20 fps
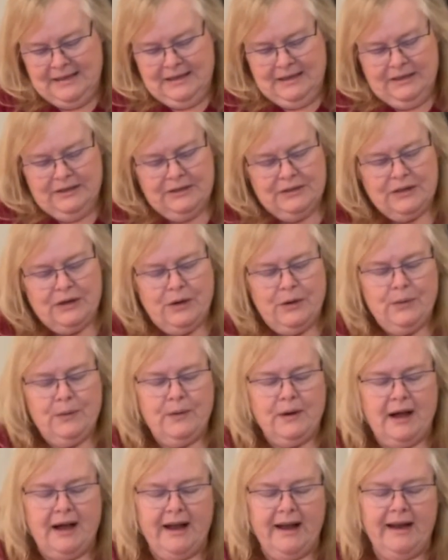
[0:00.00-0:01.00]

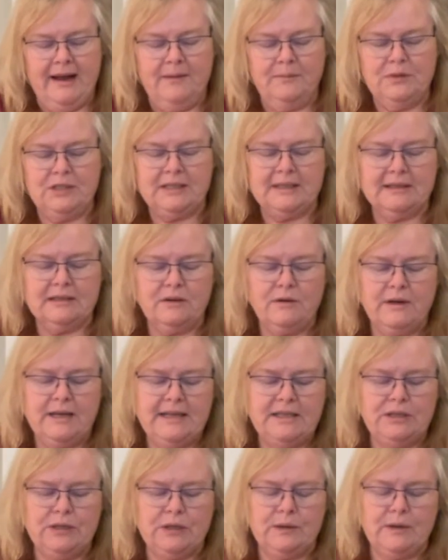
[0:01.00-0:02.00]
So I am just
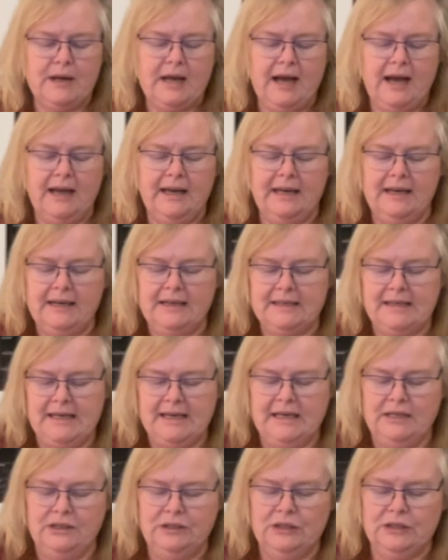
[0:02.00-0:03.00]
going to cut it
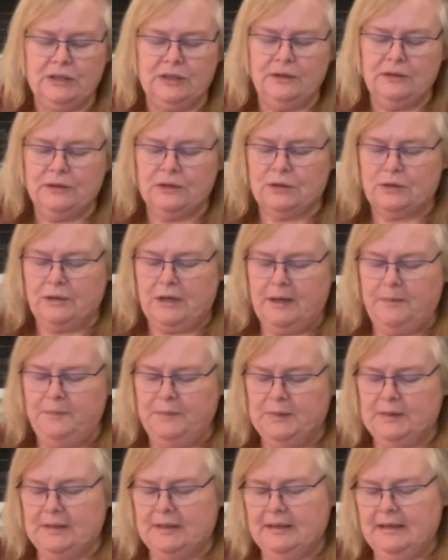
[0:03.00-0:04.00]
into
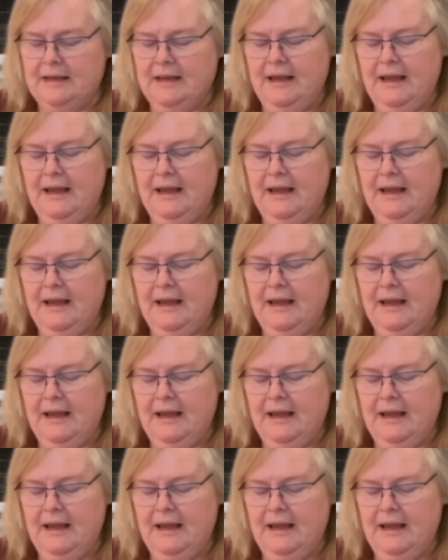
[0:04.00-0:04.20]
strips,